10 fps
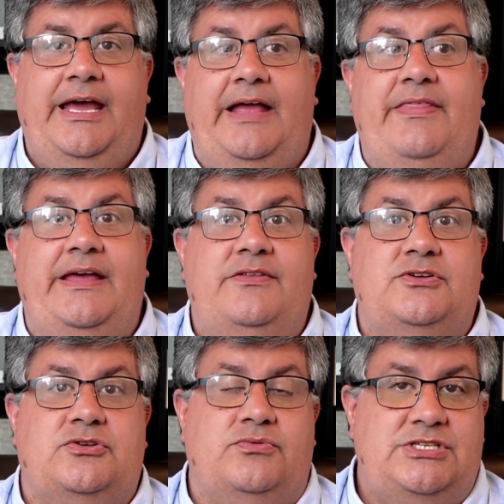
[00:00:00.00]
and then
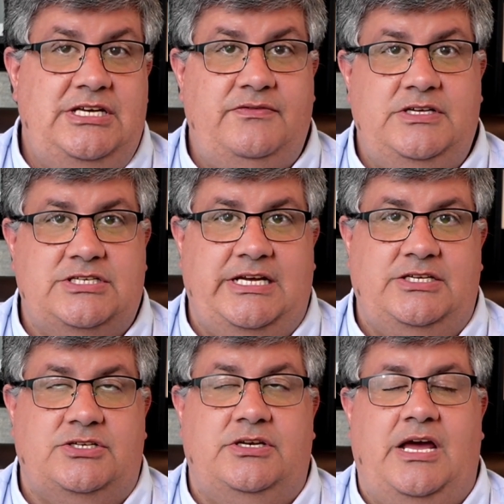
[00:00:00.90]
there's a receiving
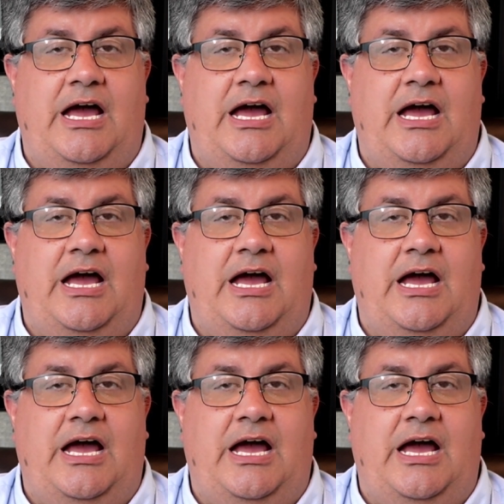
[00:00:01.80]
station.